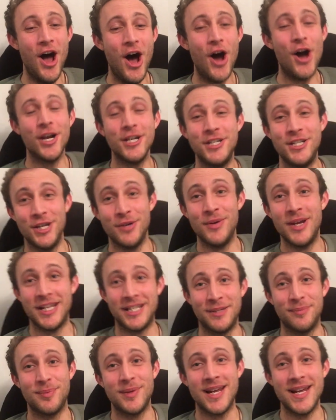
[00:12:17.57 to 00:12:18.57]
I do
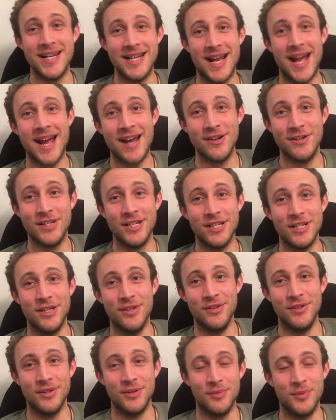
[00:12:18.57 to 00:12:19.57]
explain how to
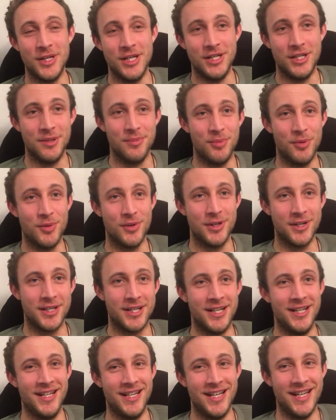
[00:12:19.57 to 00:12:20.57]
use a Ouija board
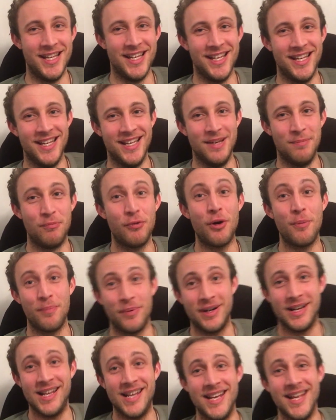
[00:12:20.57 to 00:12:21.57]

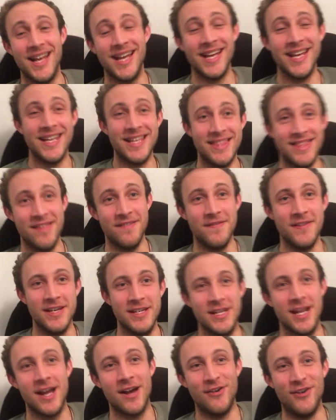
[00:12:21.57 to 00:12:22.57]
properly in the
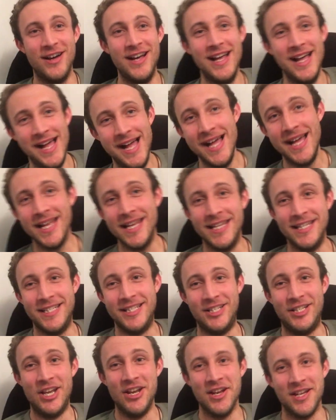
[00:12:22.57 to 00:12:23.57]
video.
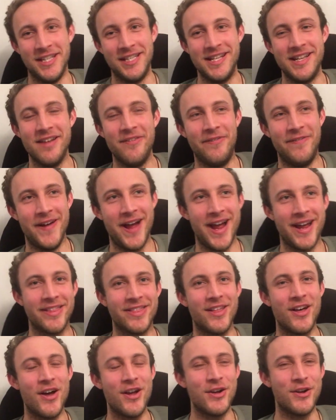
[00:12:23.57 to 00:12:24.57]
It's just the fact
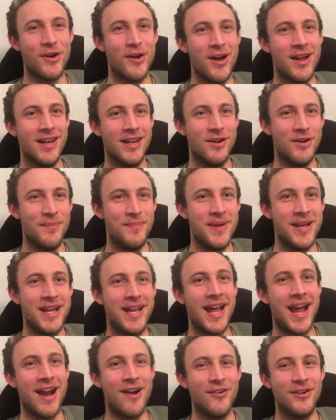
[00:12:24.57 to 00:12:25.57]
that I got a little bit
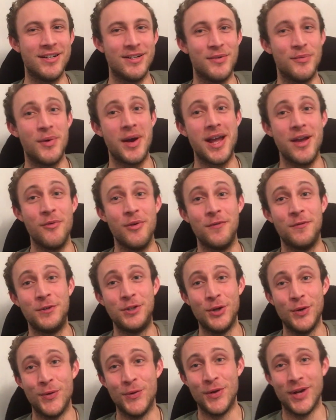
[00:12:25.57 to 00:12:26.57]
carried away with
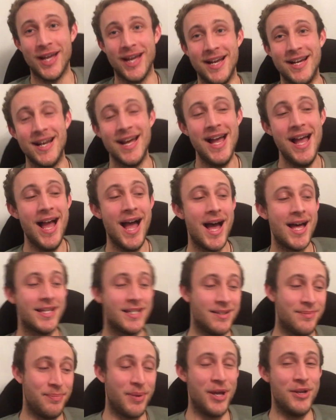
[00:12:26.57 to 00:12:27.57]
talking as
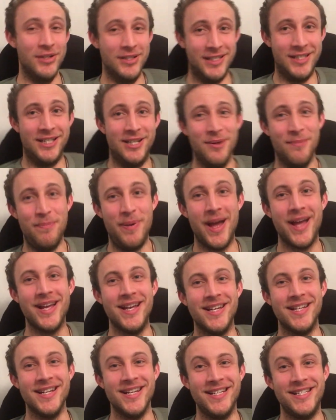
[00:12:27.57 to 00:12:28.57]
opposed to
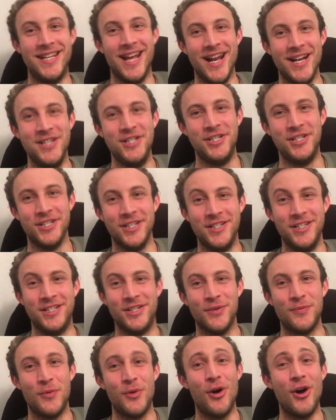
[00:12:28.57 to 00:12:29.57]
paying attention to
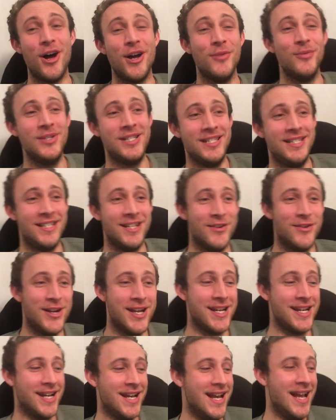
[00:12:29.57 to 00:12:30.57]
what I was
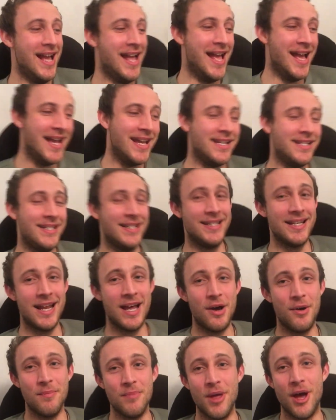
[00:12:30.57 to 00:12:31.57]
doing. It didn't
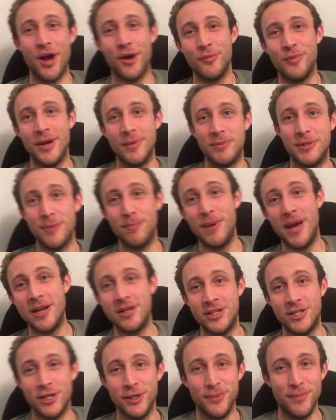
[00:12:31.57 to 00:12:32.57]
help that I whipped a
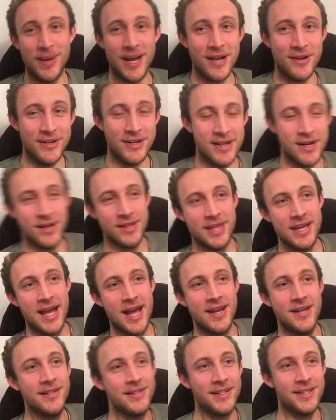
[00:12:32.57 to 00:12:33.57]
pendulum out near the
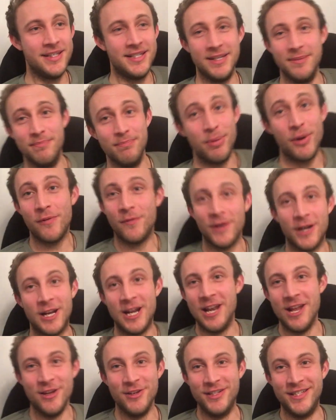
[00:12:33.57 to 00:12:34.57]
end and didn't bother
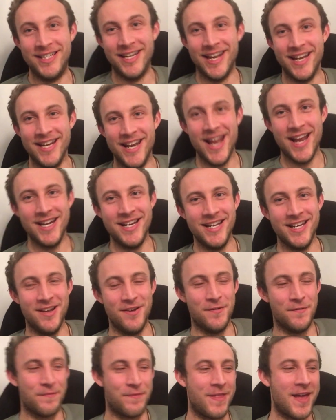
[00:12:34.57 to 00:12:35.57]
closing any
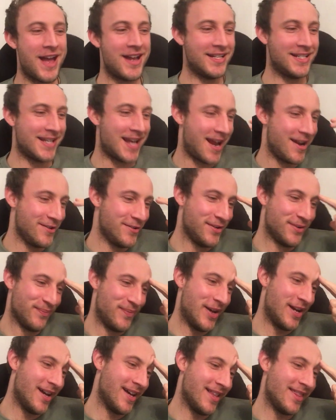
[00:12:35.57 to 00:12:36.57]
of that down,
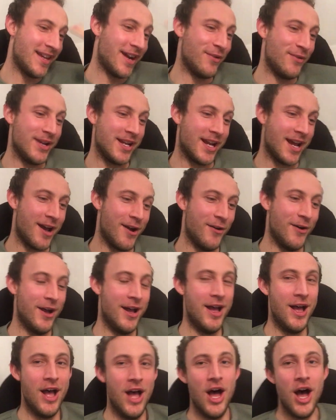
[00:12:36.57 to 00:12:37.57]
but there we go.
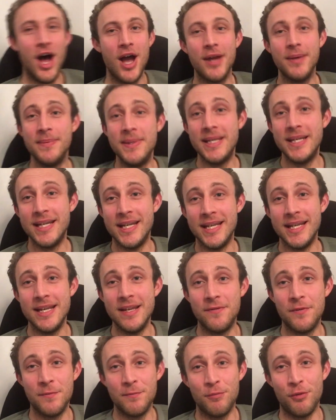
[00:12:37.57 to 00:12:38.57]
I mean,
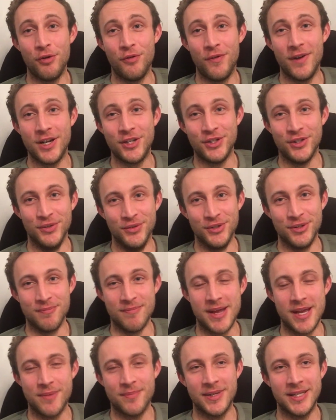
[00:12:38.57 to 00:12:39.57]
even professionals
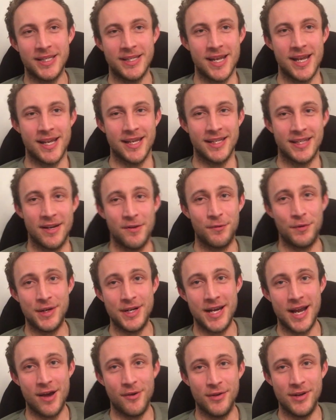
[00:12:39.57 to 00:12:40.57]
make mistakes every
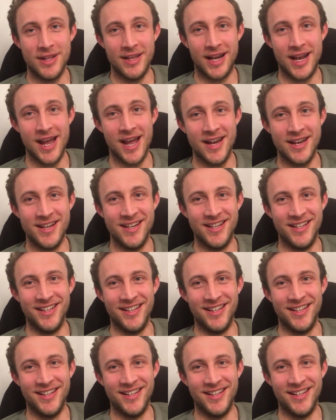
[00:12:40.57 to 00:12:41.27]
now and again.